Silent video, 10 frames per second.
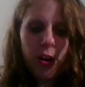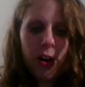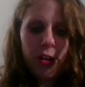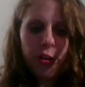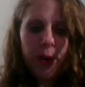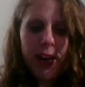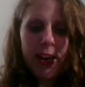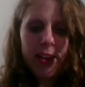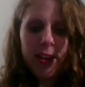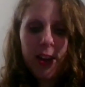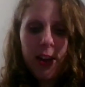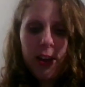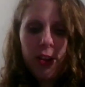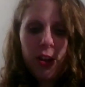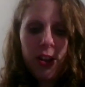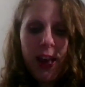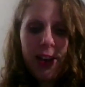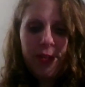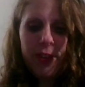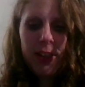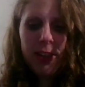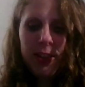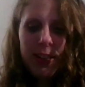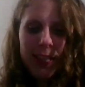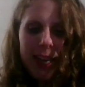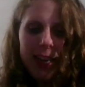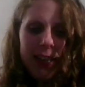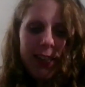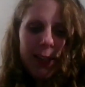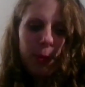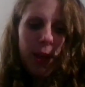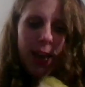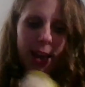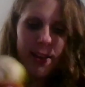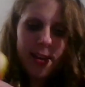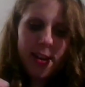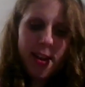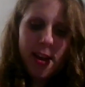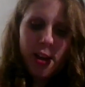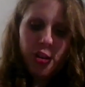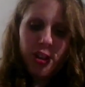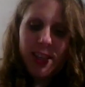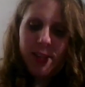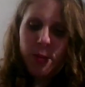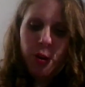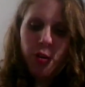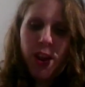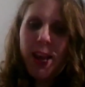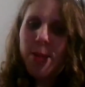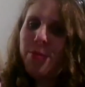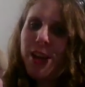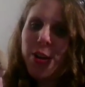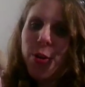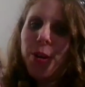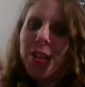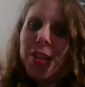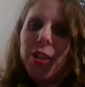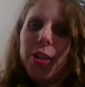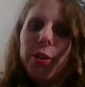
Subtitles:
on your right. Look left to the second display. Just give them your name. They know what to do.